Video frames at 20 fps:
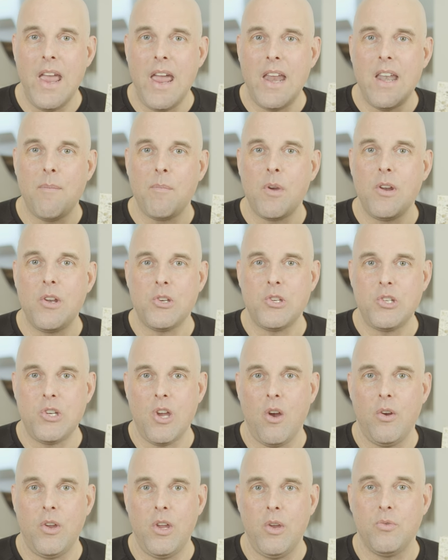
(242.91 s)
and I'm going to
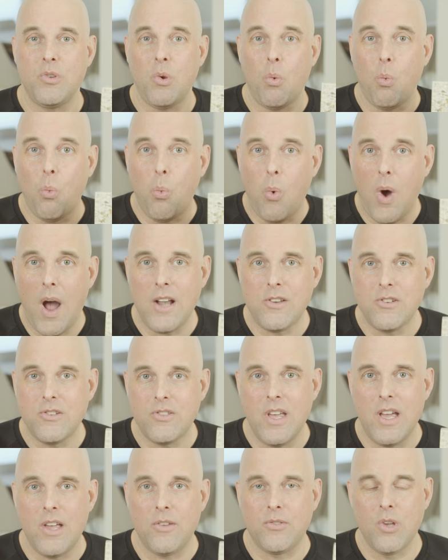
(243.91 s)
show you. So watch
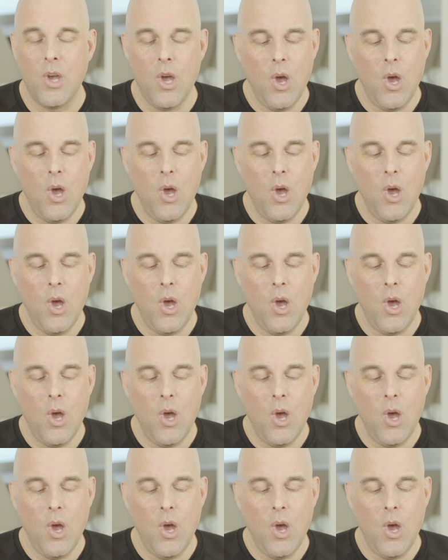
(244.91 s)
this.